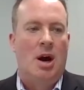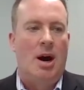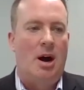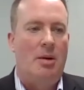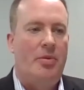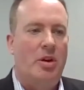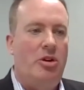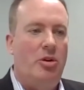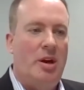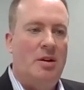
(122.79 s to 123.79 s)

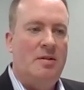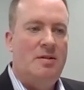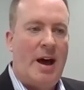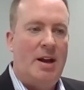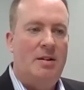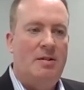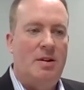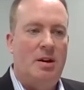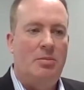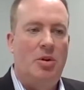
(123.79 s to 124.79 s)
QHIN status,
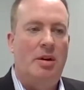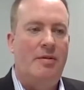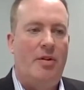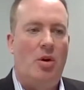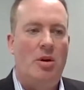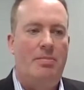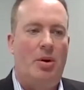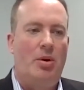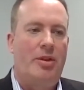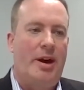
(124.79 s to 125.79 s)
and I'm looking forward
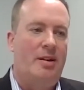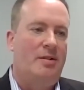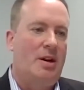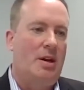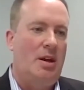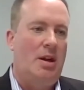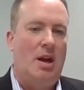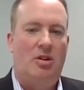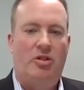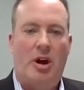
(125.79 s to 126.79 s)
both as a
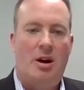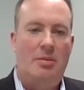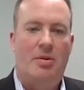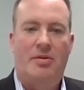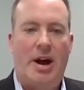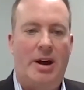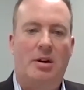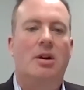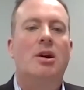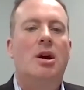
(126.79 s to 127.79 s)
EHR
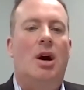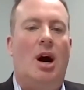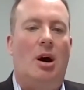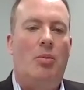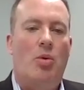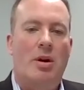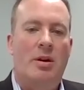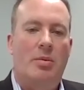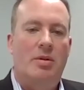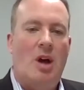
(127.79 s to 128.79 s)
provider,
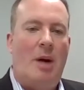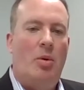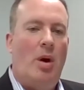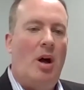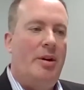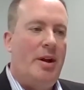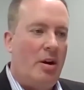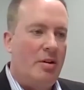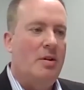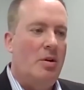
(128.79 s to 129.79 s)
working with CommonWell, and
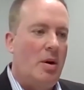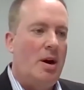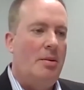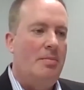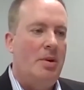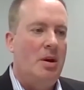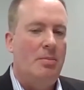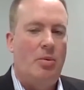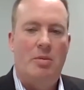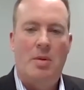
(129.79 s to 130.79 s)
also being a
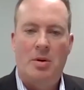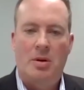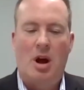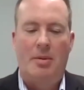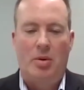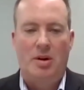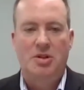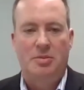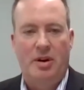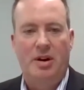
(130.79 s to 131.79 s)
board member of CommonWell. So
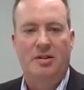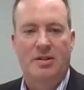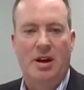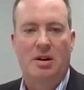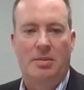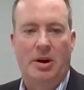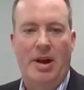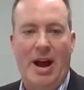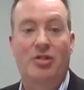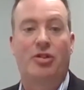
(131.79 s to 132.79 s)
I'm very excited about
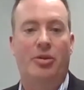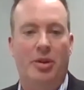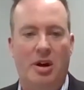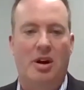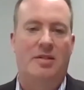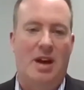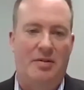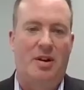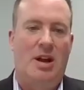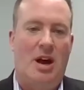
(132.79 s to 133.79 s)
executing on
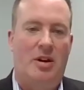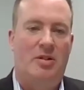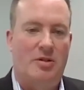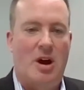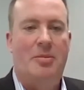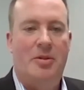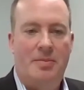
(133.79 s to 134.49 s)
TEFCA now that it's dropped.